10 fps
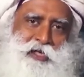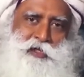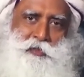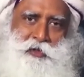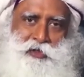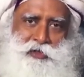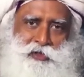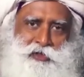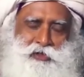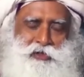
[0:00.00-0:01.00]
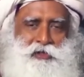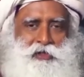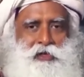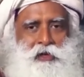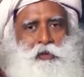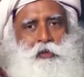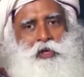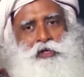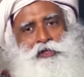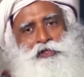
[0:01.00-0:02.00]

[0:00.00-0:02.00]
three experiences were